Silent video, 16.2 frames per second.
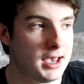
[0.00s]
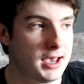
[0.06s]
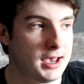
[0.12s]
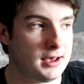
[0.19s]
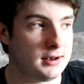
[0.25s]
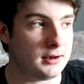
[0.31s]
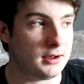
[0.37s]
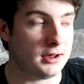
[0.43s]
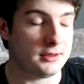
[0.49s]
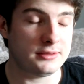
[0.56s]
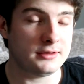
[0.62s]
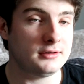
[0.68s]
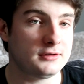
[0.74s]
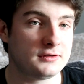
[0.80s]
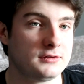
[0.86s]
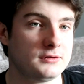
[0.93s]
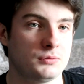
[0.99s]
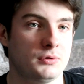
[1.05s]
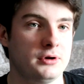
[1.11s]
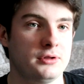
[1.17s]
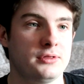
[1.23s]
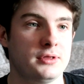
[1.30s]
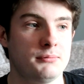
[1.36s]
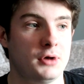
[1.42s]
And I think this is
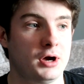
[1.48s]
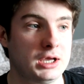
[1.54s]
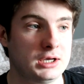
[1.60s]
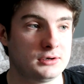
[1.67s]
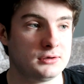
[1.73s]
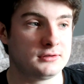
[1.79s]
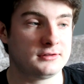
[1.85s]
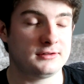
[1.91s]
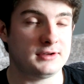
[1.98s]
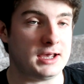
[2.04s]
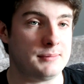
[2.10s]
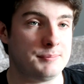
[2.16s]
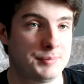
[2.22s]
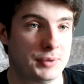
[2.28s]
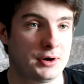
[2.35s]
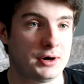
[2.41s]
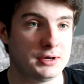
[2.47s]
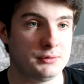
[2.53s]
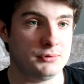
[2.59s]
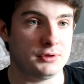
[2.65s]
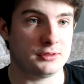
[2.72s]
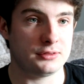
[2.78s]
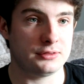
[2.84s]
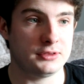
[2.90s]
one of them I could stand by
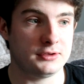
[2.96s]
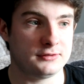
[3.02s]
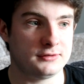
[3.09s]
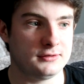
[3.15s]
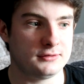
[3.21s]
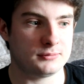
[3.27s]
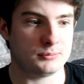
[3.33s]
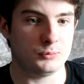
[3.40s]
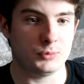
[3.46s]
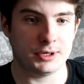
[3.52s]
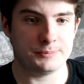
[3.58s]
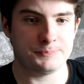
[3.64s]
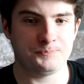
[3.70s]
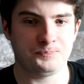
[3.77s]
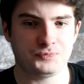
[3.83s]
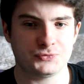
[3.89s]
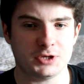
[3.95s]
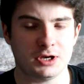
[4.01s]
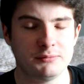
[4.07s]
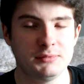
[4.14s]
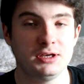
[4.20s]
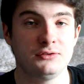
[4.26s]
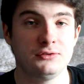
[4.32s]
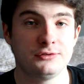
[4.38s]
with. This is where, I
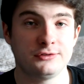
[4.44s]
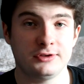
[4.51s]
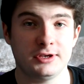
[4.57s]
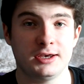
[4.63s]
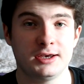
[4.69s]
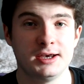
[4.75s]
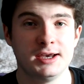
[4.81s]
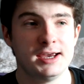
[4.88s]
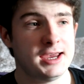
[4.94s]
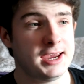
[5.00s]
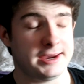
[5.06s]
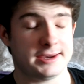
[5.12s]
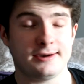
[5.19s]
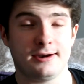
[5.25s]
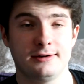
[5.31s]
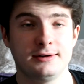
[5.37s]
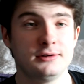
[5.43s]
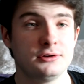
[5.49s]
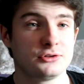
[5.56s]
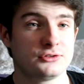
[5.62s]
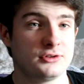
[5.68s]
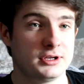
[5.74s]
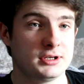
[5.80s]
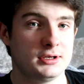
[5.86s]
mean, if you see it, it kind of
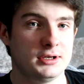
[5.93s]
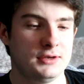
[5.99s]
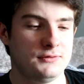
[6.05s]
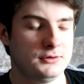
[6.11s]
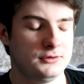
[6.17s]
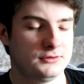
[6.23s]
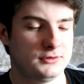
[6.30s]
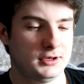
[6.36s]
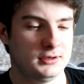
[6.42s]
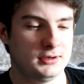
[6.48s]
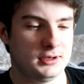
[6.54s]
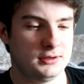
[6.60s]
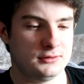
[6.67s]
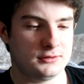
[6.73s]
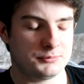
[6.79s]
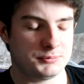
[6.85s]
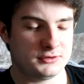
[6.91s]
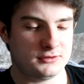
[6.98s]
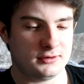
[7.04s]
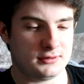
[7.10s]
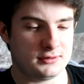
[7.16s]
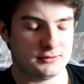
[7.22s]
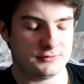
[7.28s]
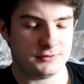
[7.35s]
looks like, if you see in this
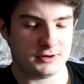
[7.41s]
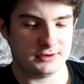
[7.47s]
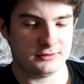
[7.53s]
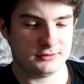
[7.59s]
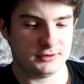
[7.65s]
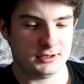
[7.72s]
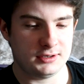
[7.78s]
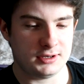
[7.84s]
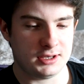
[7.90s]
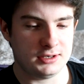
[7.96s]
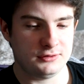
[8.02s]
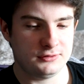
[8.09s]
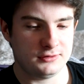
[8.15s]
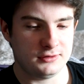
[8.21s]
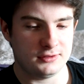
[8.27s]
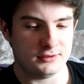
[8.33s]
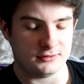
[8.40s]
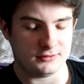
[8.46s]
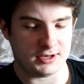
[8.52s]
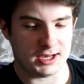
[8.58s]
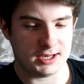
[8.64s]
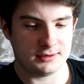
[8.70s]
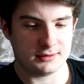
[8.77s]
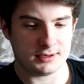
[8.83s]
particular fight scene, and you see this
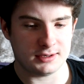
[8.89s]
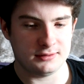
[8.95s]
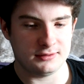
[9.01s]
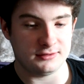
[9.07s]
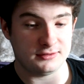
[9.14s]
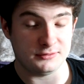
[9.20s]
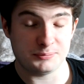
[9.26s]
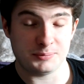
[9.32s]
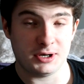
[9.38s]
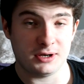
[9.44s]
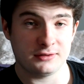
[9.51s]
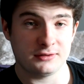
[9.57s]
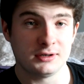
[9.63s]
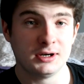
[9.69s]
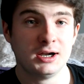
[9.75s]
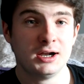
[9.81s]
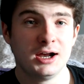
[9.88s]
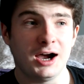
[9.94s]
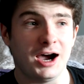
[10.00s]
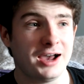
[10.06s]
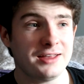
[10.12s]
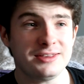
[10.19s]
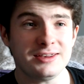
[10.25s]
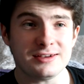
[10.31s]
tank and this person,
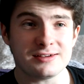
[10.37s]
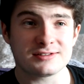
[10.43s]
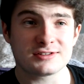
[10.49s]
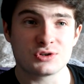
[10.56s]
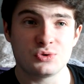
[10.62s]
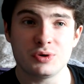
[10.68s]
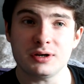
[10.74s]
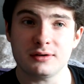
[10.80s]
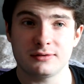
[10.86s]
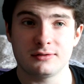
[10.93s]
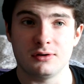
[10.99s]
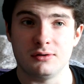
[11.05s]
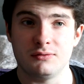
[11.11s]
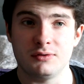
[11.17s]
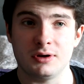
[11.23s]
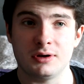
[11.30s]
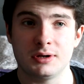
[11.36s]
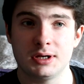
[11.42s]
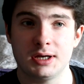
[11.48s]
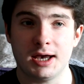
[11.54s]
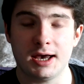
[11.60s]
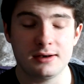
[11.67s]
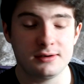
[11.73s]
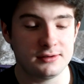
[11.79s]
I think it's Quicksilver.
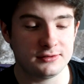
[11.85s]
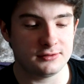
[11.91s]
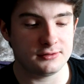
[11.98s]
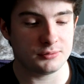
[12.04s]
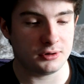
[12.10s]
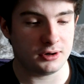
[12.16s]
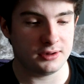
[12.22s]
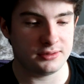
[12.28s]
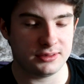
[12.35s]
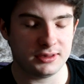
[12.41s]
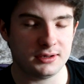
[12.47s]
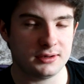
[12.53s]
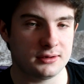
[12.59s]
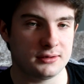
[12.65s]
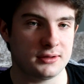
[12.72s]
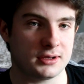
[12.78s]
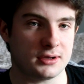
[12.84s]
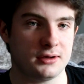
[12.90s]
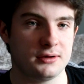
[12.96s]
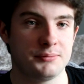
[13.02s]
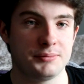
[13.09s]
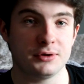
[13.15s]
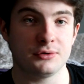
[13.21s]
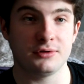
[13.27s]
And this is what I'm thinking. They're
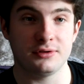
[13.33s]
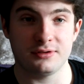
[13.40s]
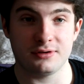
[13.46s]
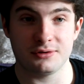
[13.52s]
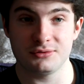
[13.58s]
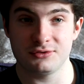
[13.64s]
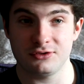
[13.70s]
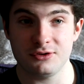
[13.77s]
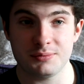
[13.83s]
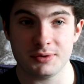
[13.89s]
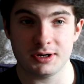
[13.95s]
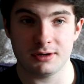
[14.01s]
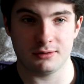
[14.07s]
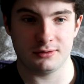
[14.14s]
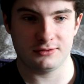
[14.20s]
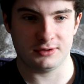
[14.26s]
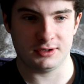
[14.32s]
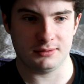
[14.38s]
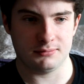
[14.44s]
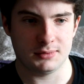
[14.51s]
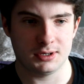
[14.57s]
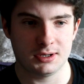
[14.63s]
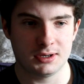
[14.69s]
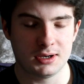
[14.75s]
kind of building their own superhero team.